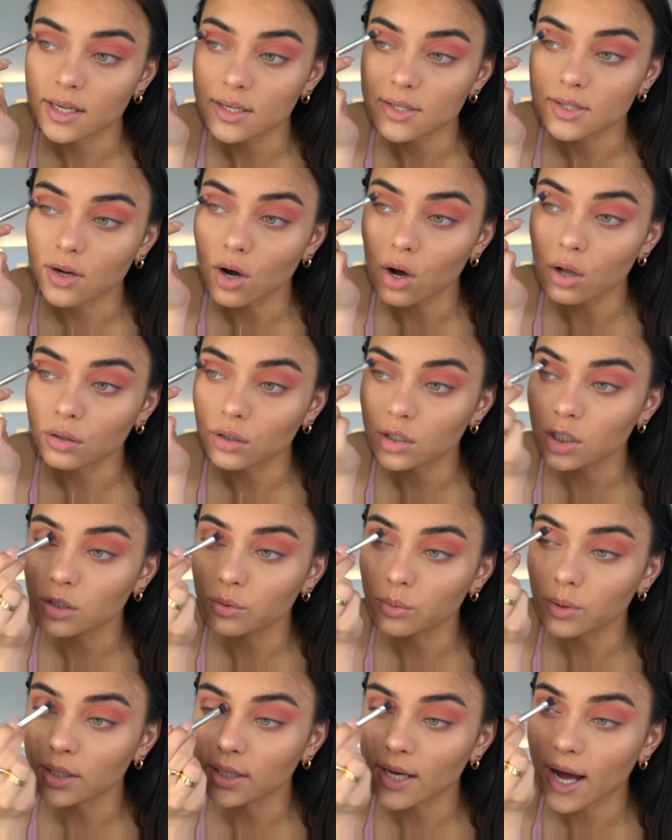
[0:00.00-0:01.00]
this color
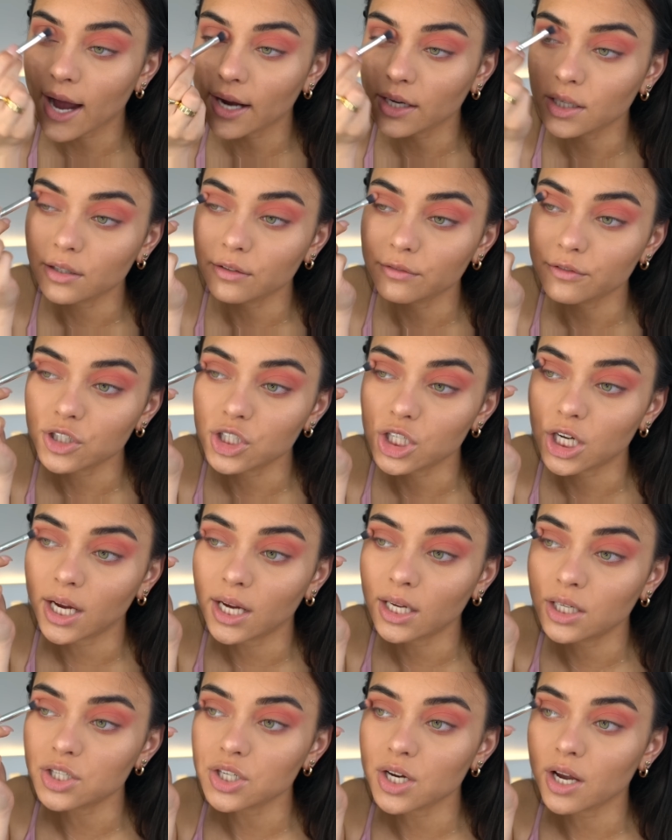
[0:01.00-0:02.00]
will kind of
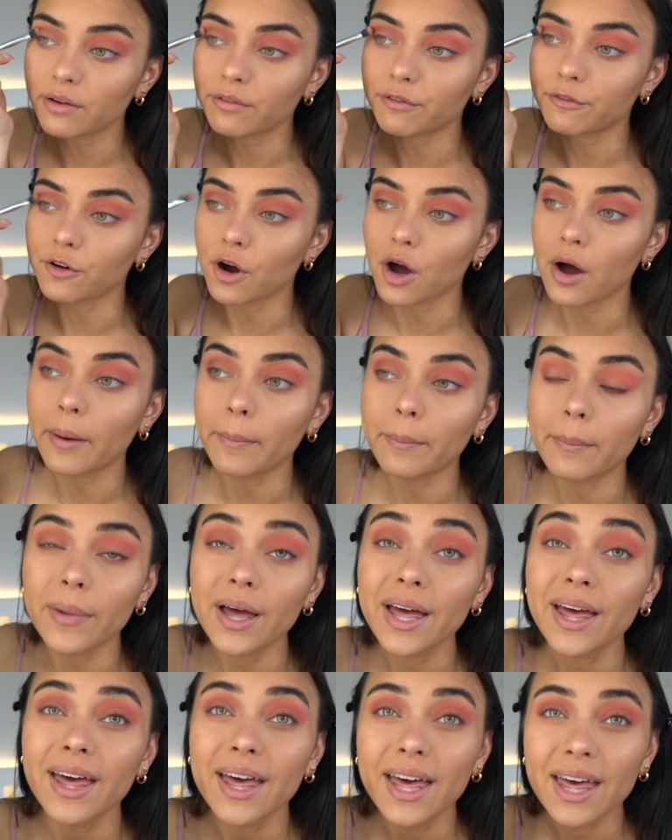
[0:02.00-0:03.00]
change it from
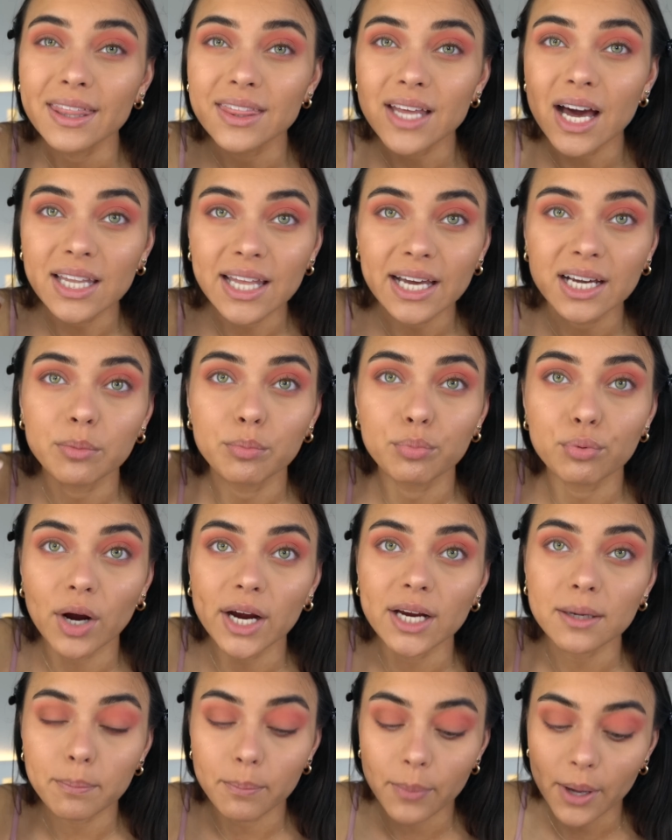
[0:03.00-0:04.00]
that like
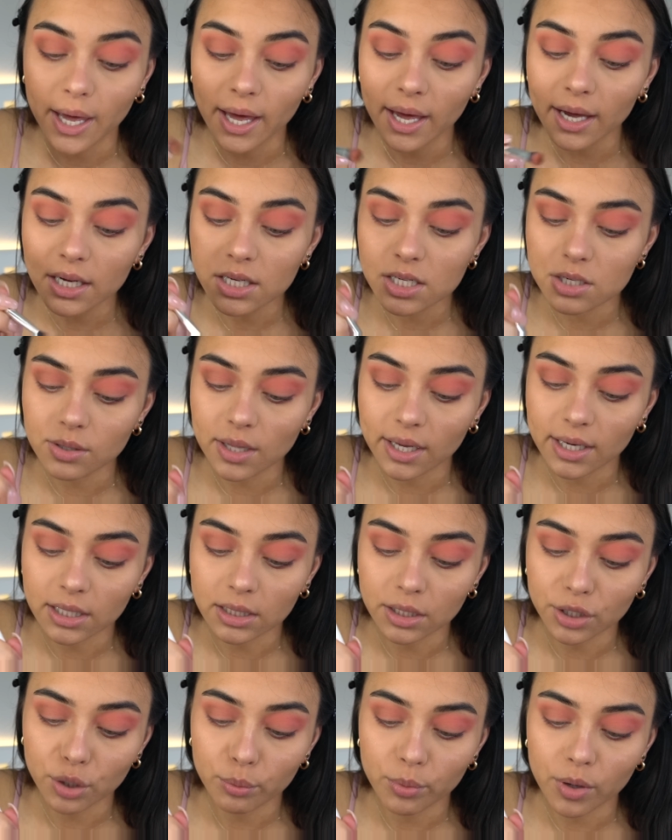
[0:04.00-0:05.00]
bright pink to like a
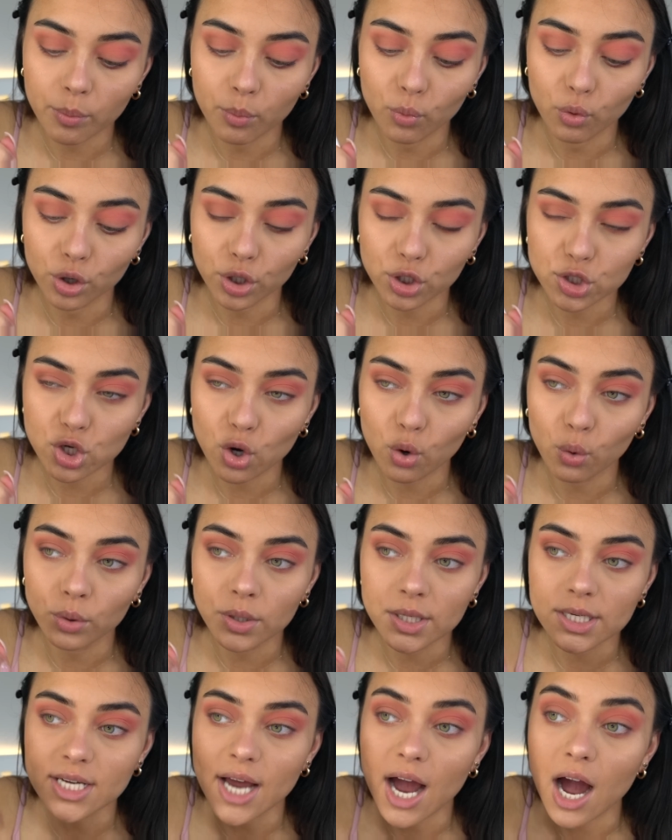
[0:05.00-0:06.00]
little bit more
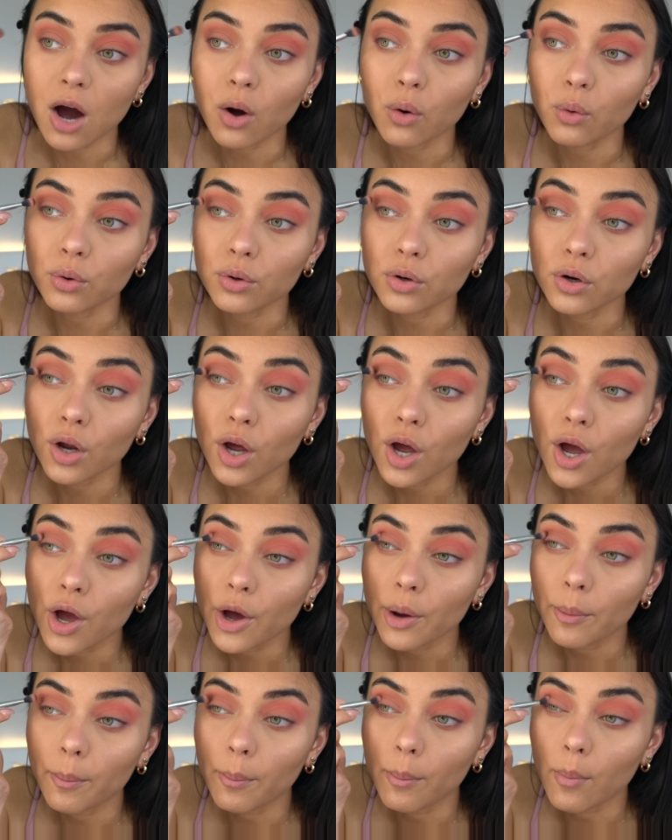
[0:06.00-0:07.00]
toned down
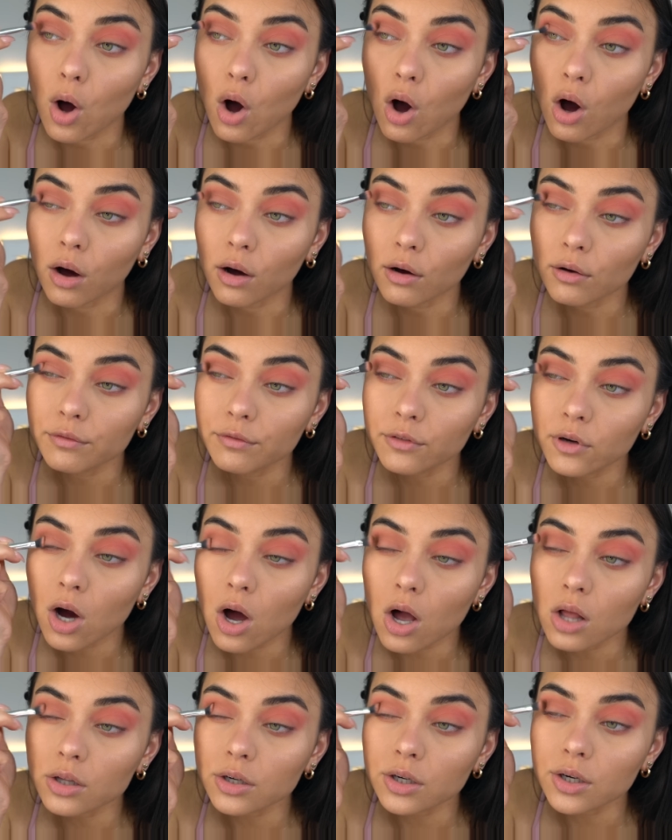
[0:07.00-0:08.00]
mauve
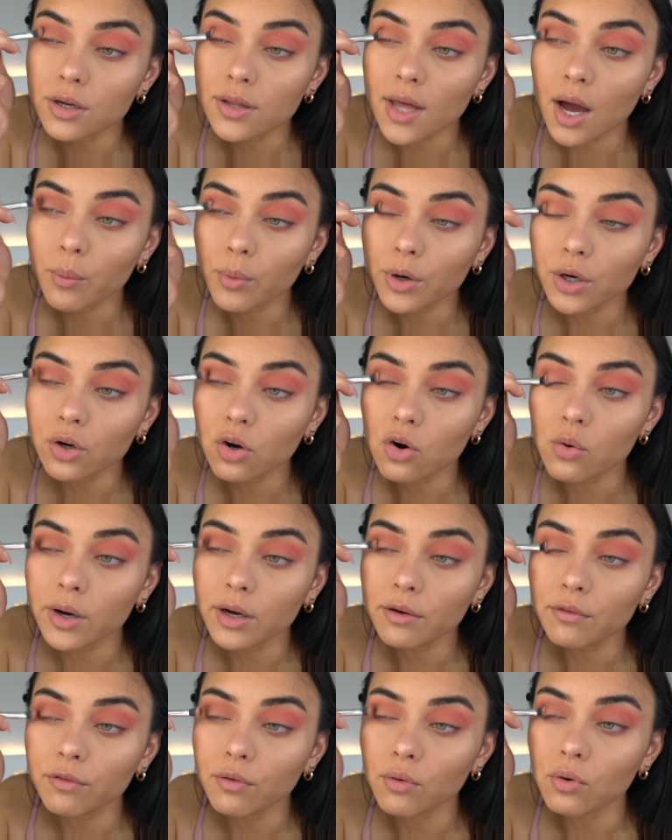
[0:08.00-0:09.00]
color that we're
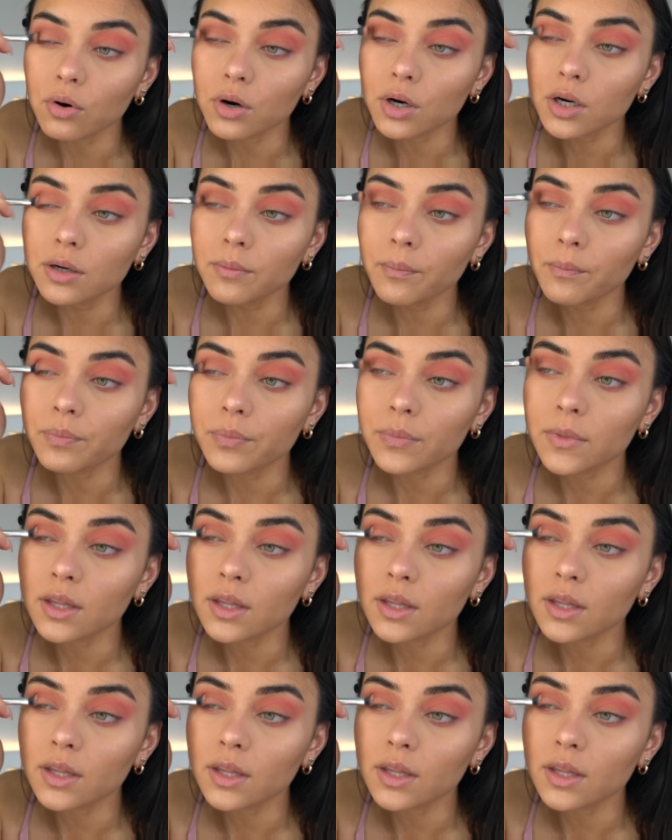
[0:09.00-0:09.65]
going for.